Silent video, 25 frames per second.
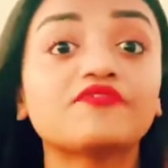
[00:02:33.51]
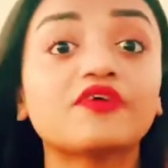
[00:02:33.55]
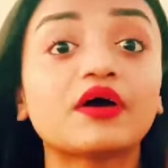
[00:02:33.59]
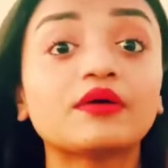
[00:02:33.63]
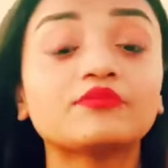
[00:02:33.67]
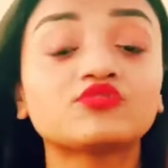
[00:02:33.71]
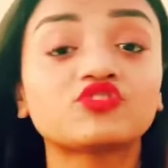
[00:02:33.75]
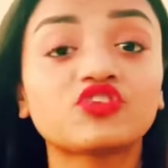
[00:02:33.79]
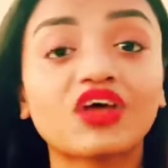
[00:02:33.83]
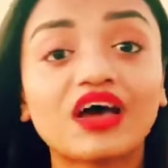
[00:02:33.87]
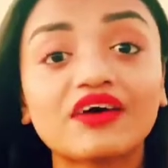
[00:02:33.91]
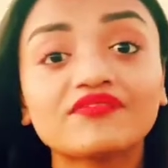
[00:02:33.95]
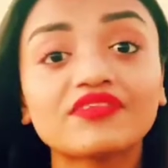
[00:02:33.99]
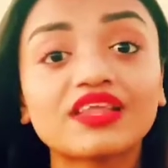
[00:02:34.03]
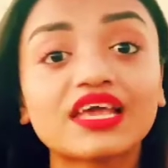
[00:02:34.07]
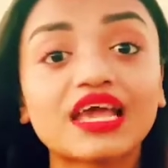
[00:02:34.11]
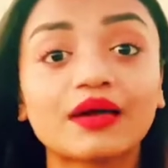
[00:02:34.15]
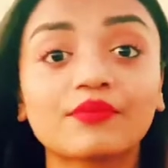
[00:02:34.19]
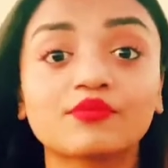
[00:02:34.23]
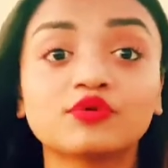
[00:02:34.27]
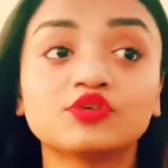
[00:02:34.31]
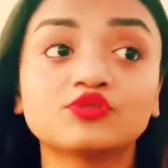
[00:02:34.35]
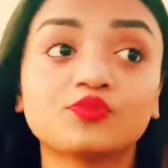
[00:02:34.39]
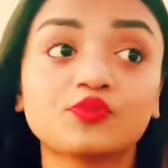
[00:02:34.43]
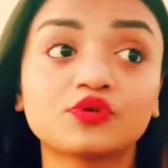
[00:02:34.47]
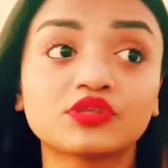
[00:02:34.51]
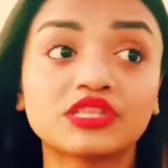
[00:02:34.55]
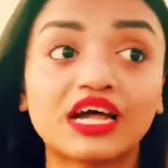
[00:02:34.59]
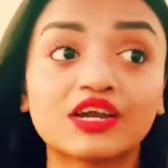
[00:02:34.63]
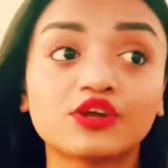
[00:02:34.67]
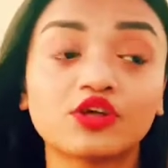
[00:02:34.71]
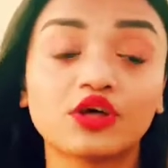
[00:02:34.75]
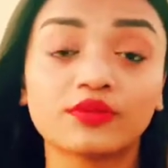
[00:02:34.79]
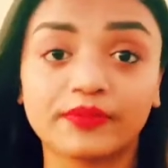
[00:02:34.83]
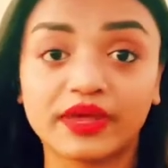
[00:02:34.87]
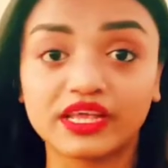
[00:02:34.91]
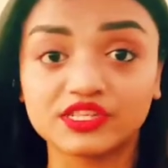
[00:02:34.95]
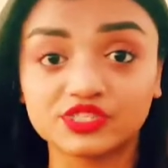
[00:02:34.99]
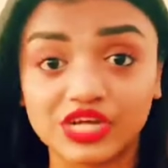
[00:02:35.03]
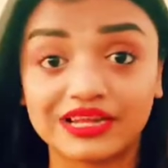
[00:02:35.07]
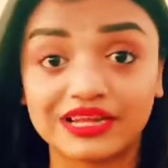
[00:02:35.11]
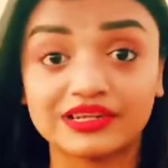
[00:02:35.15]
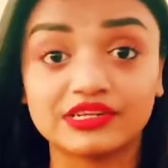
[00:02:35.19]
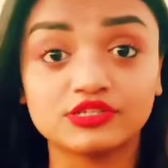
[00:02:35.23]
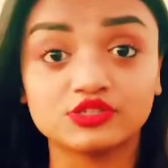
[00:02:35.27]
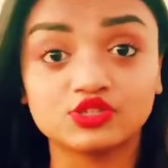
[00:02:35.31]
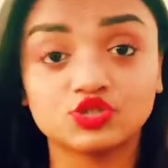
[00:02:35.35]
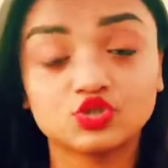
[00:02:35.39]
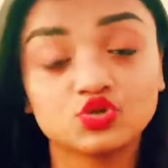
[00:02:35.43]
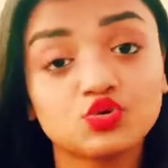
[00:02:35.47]
If I'm traveling, I'm going to put that on my
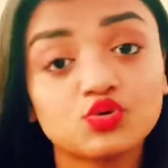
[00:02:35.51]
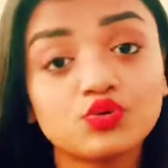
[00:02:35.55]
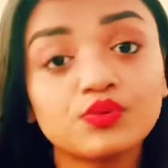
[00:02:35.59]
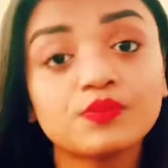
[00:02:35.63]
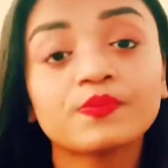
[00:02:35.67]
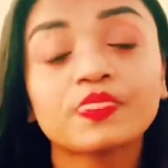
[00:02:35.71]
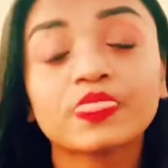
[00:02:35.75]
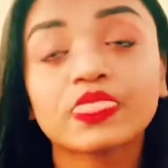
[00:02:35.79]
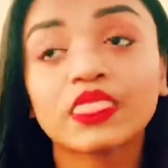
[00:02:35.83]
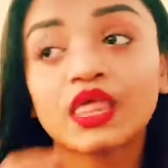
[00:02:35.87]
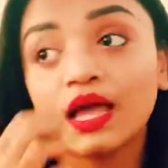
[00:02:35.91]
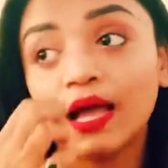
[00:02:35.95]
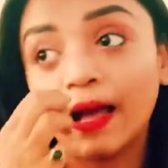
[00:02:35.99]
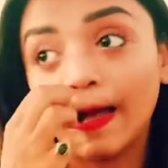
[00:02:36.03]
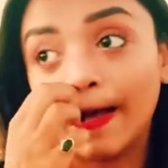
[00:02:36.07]
channel too.